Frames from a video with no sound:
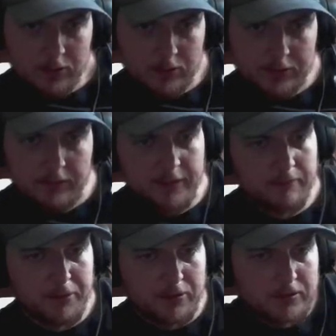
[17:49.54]
Also, when the
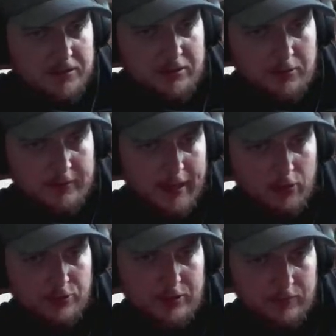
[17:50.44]
Beyonders do get
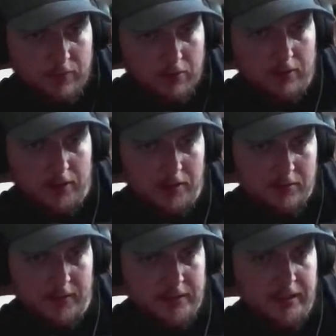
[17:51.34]
onto the roller
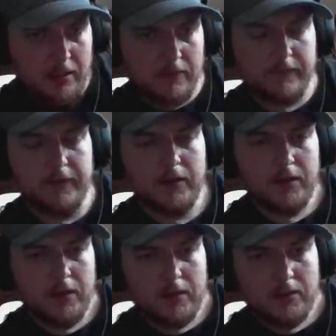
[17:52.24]
coaster itself,
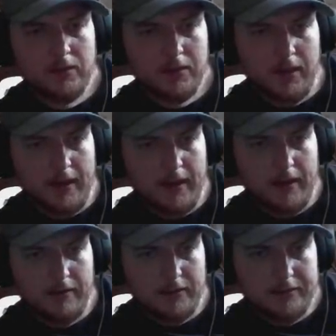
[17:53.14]

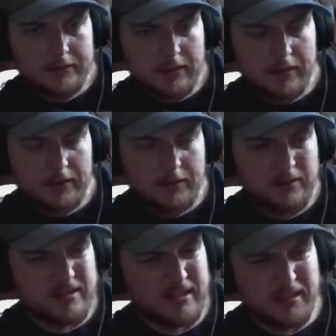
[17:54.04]
there's kind of, you
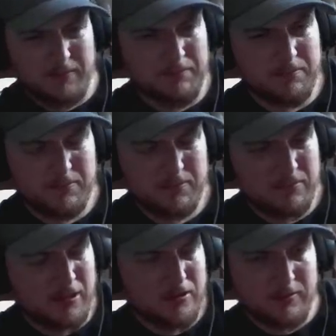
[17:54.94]
see them
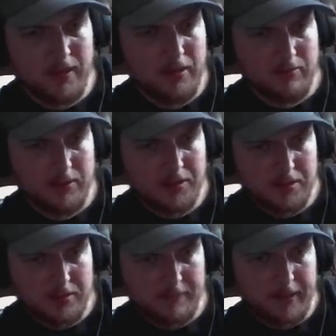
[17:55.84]
as well, which
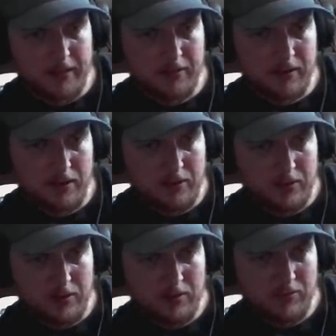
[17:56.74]
is a bit
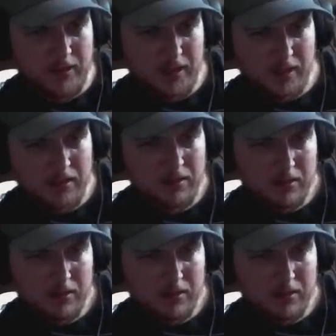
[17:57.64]
annoying.